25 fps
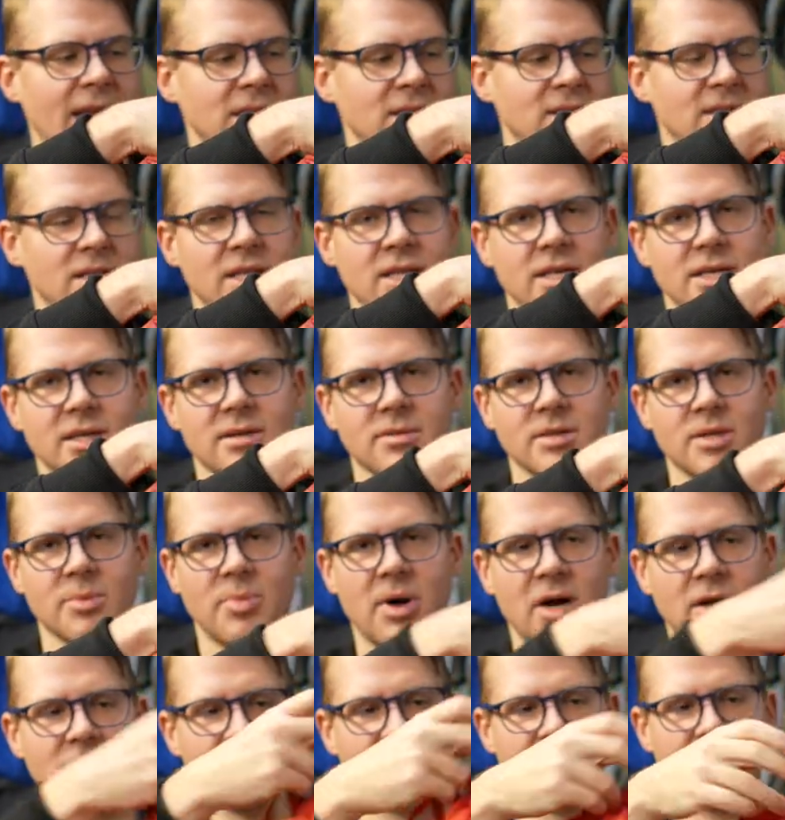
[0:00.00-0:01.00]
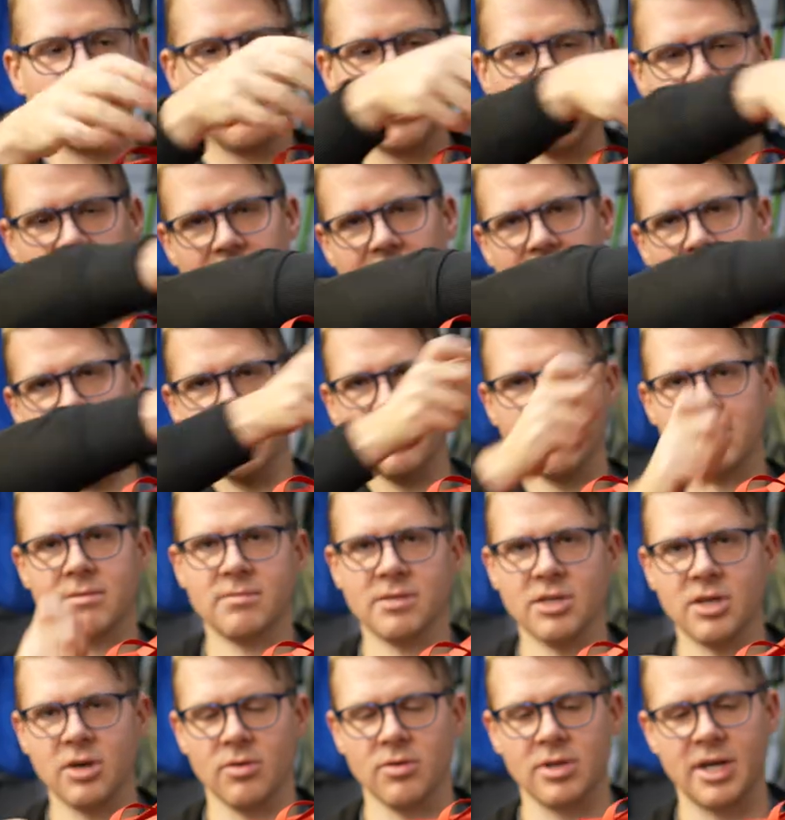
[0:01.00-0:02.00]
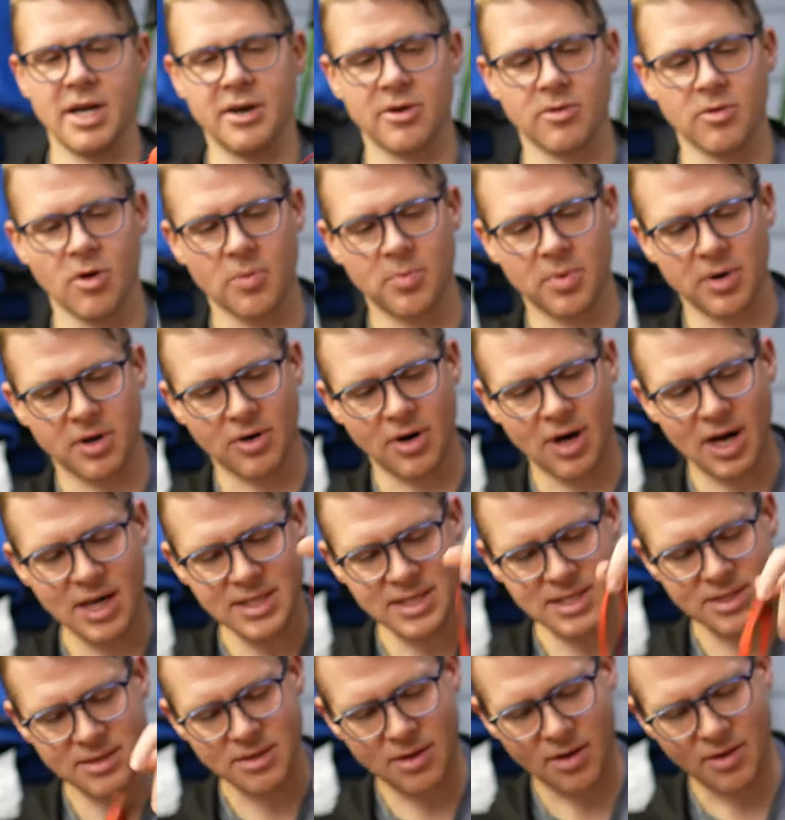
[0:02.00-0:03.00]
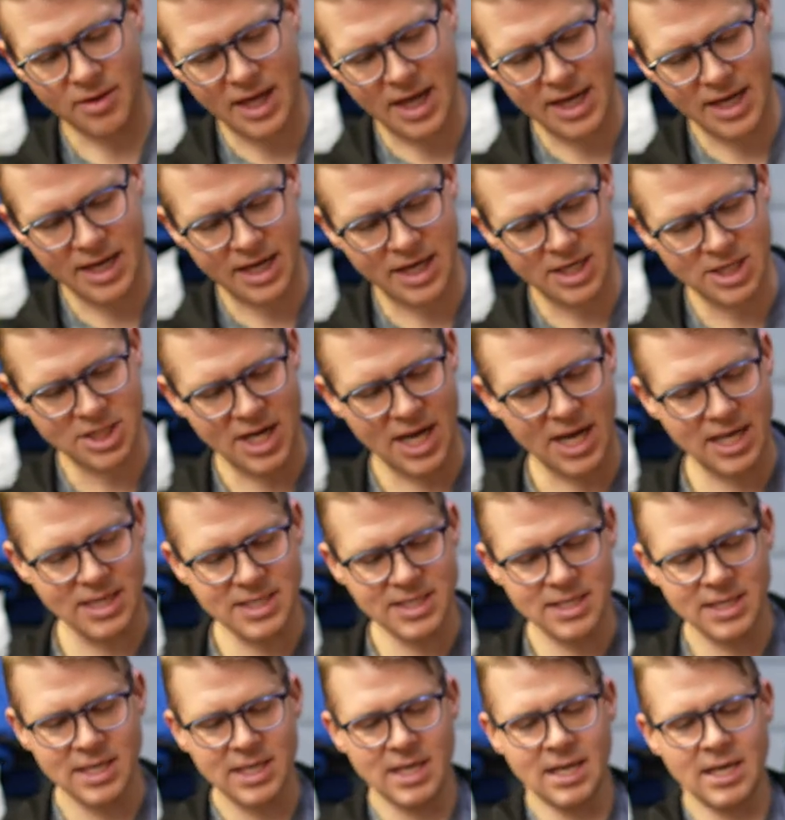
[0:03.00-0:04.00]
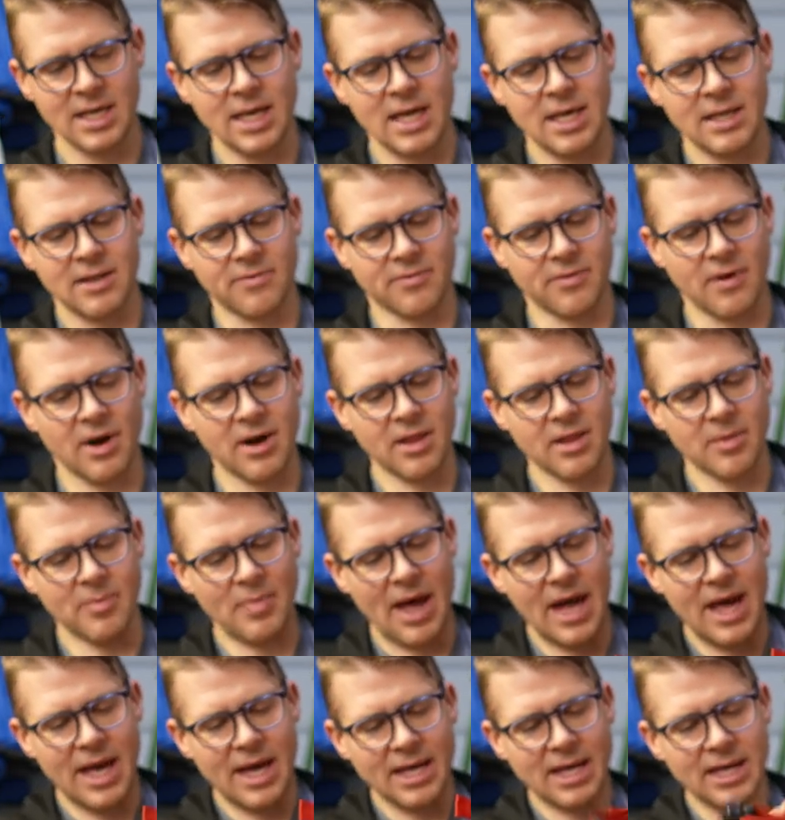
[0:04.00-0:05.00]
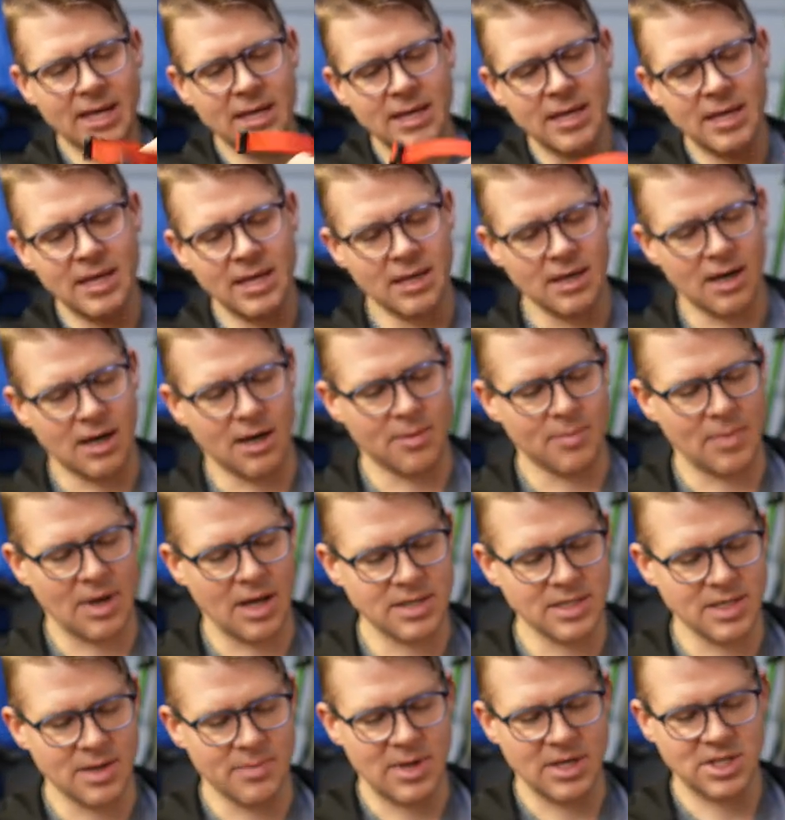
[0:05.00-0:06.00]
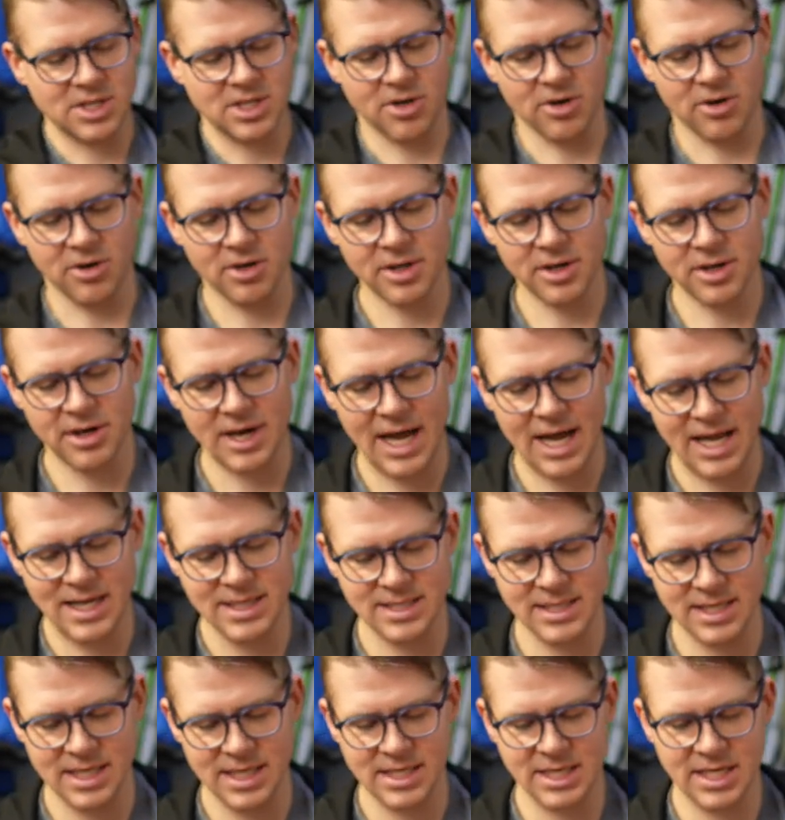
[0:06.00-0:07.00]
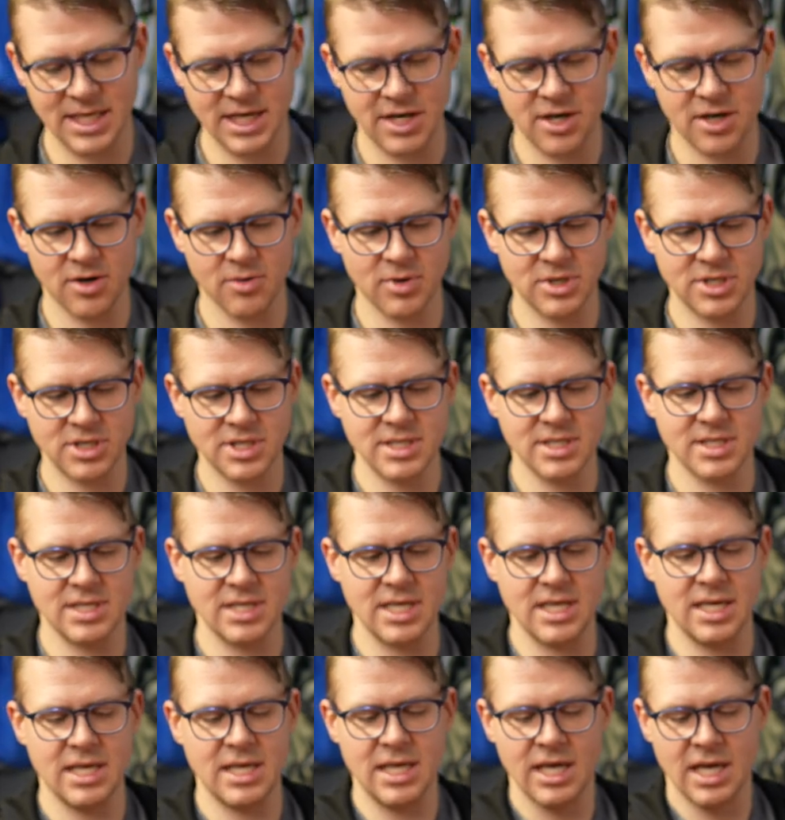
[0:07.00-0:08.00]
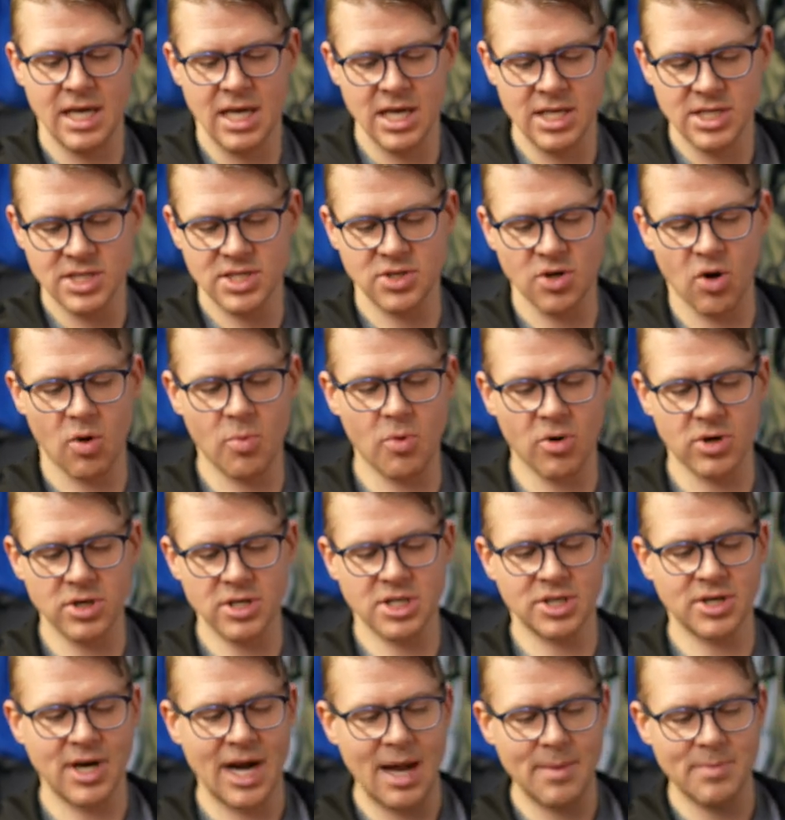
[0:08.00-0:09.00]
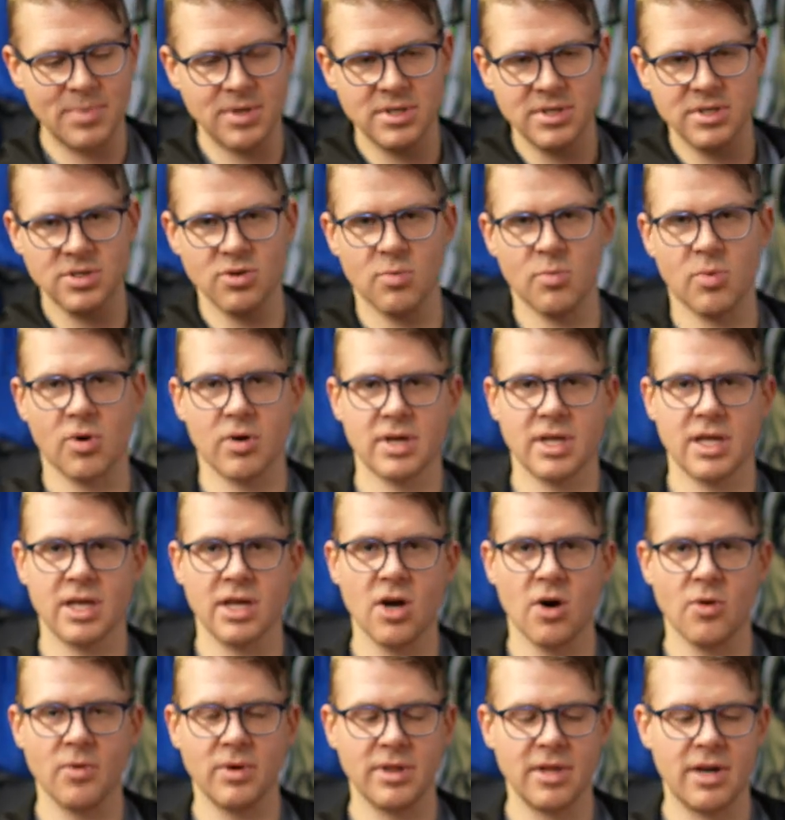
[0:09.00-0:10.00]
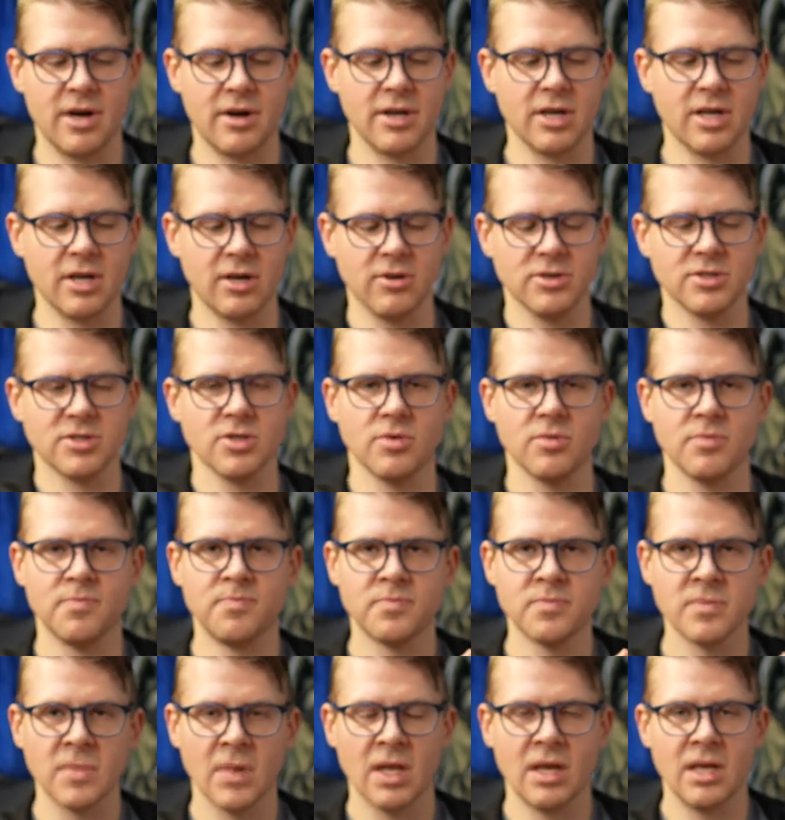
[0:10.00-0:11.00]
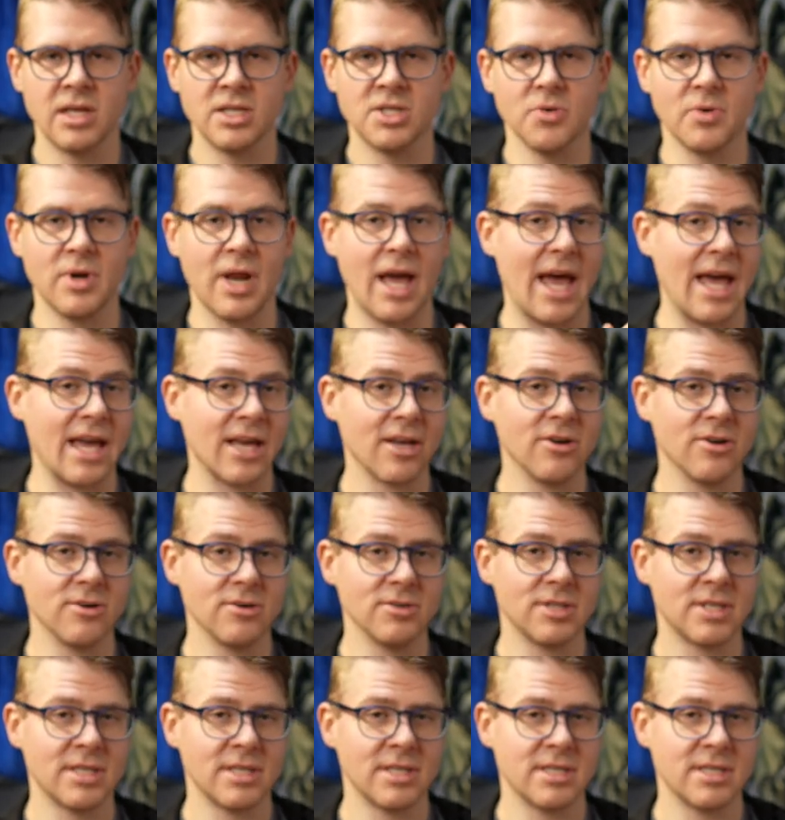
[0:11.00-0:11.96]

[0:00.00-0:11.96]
into the, the buckle here and then, you know, lay a rope across, all that kind of jazz. The front of the bag, um, as I mentioned earlier, it has this here, which is the snowboard strap. Snowboard can go in there. You can also do an angled